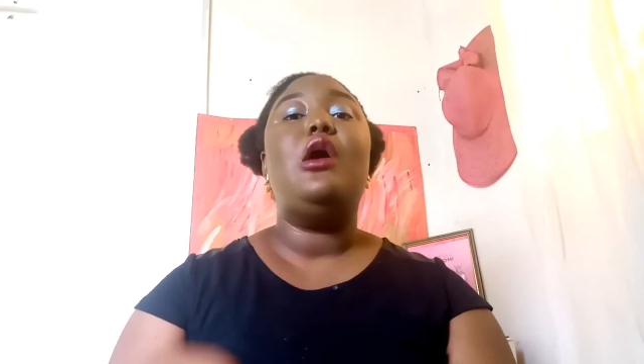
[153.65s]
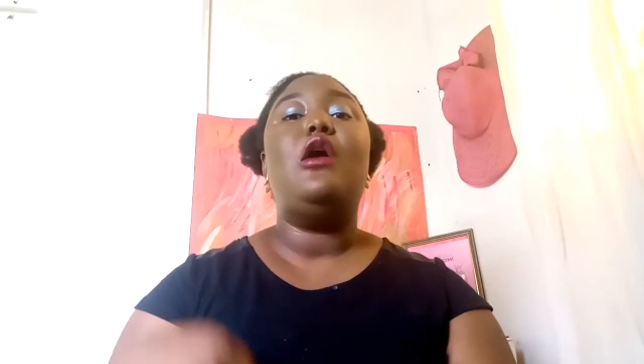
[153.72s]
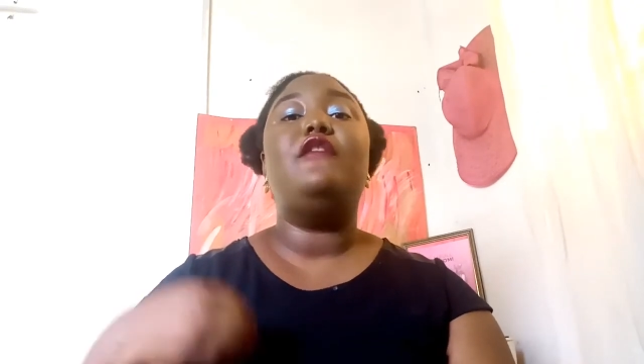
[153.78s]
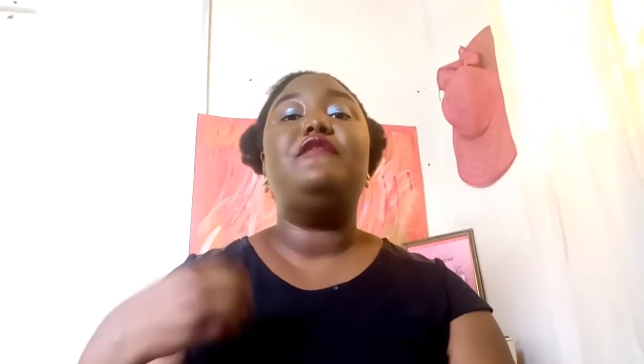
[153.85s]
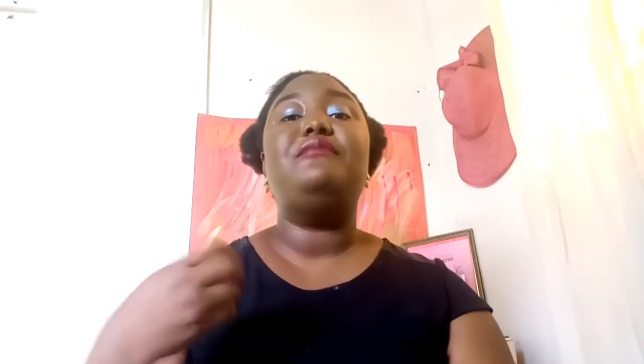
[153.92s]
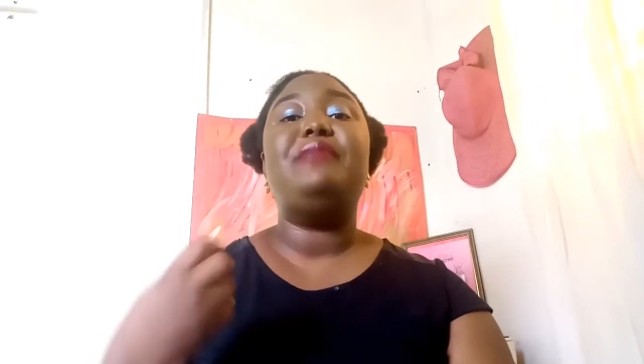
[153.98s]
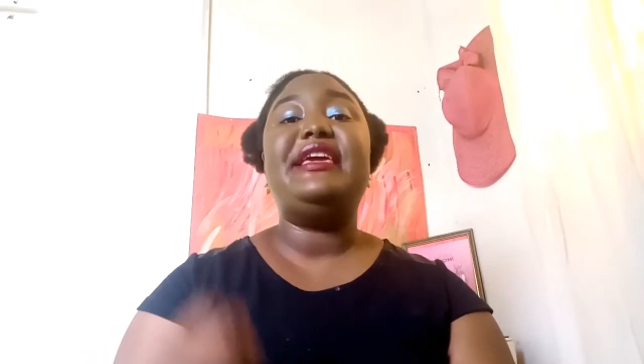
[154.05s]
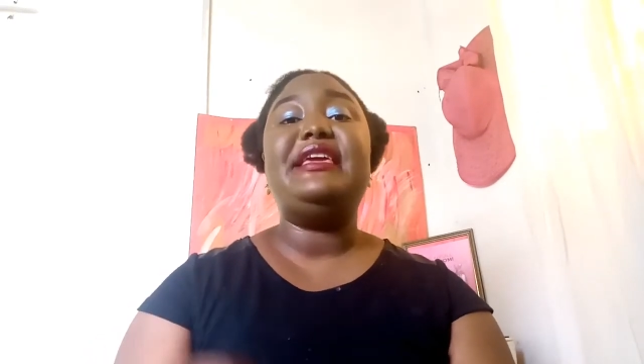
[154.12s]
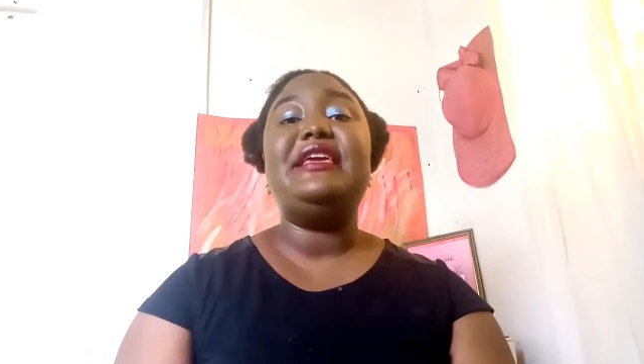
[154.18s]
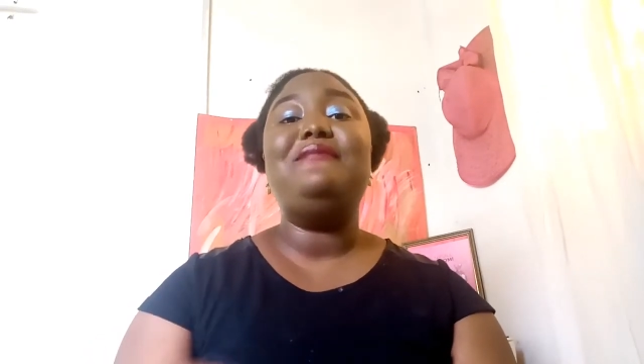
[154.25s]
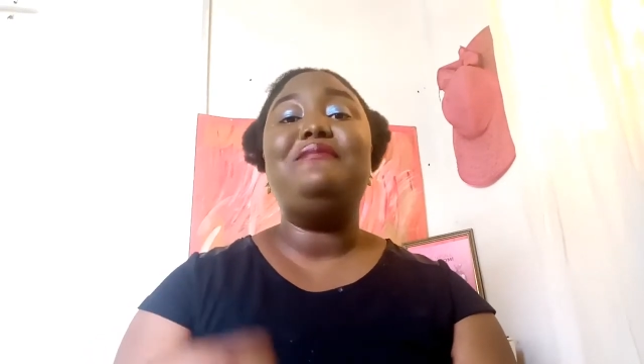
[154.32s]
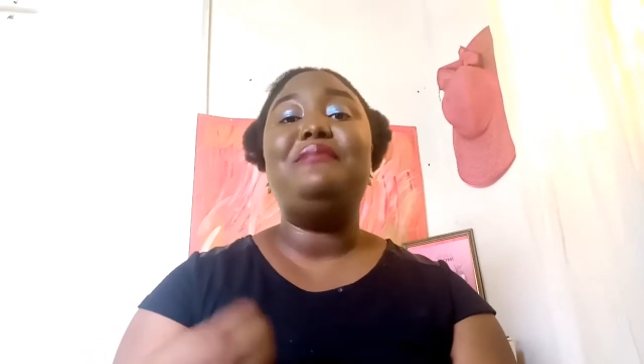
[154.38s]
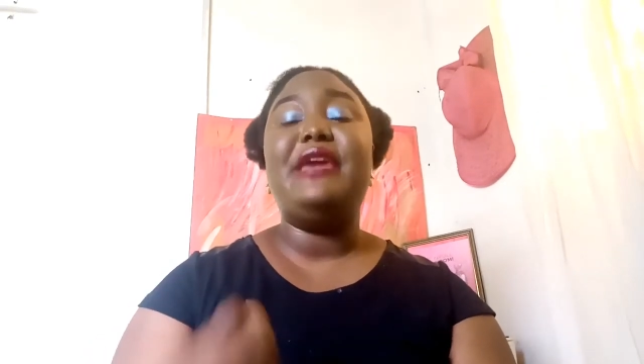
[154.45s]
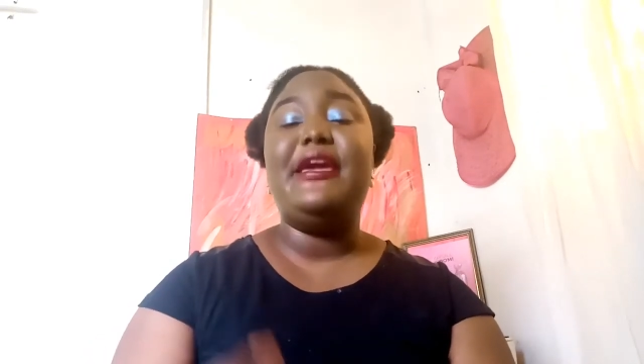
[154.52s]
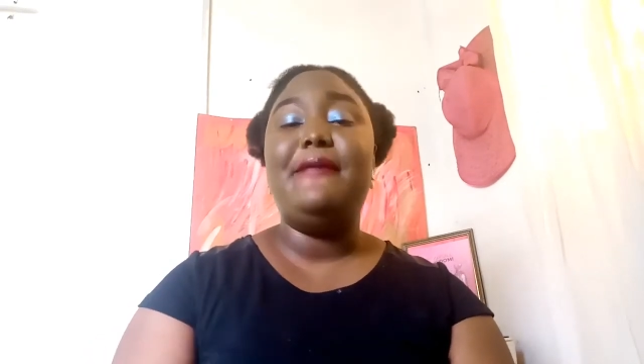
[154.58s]
of
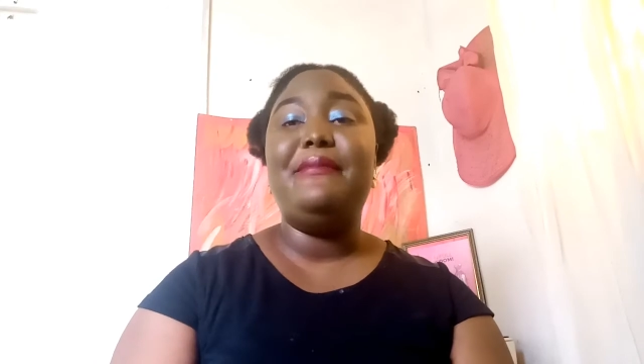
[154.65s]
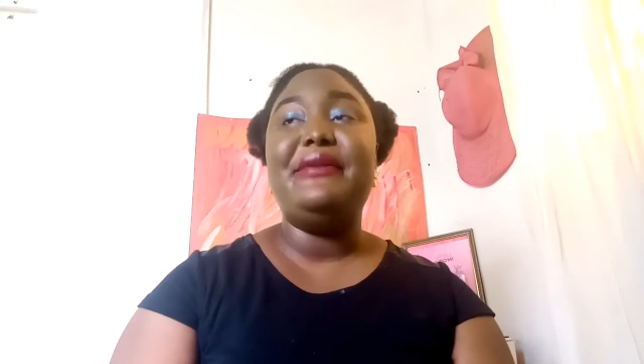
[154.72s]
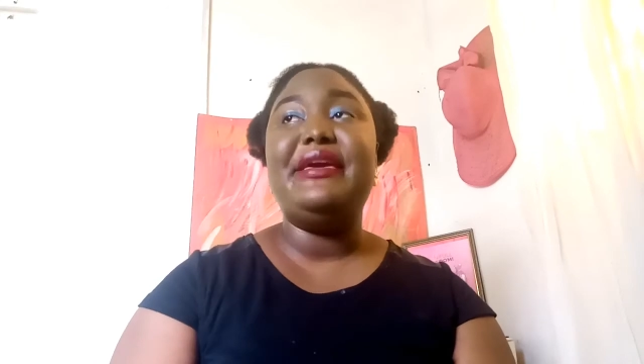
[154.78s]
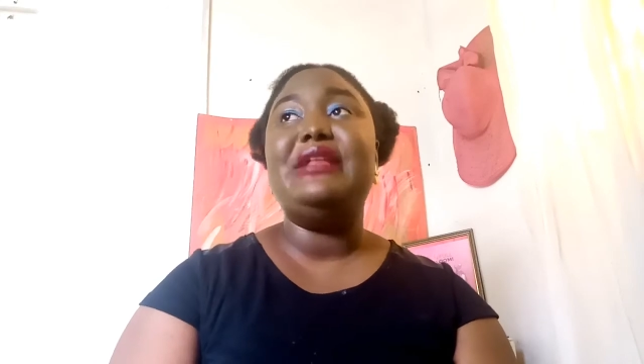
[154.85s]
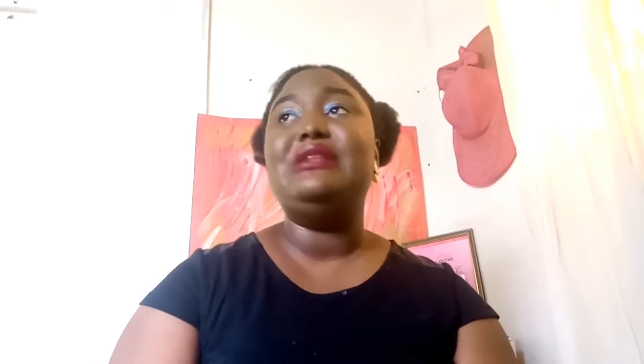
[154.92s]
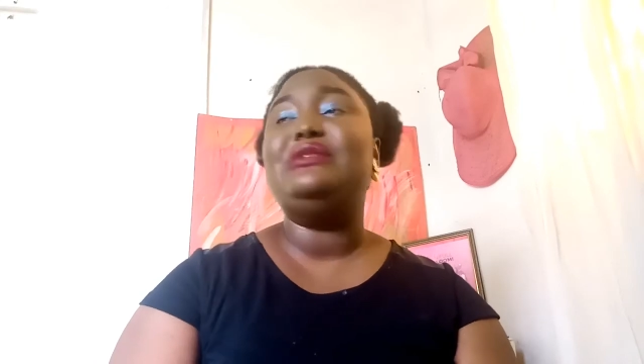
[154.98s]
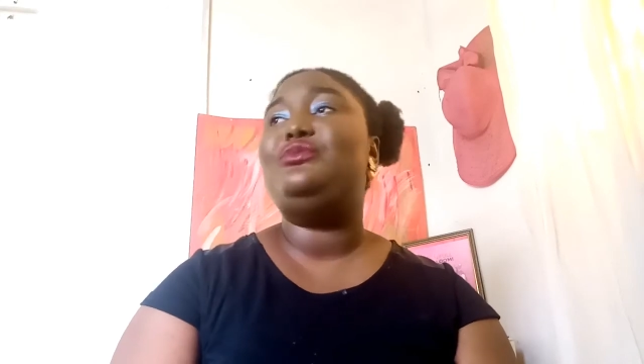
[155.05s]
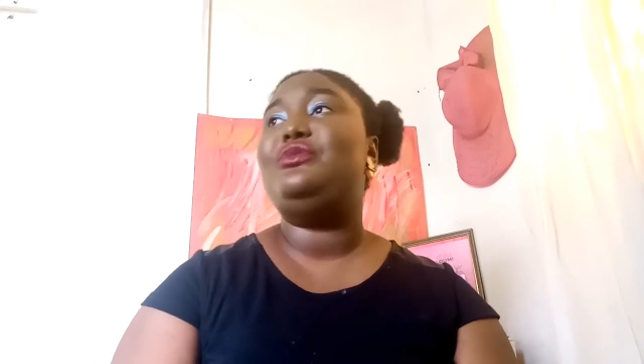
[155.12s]
making payments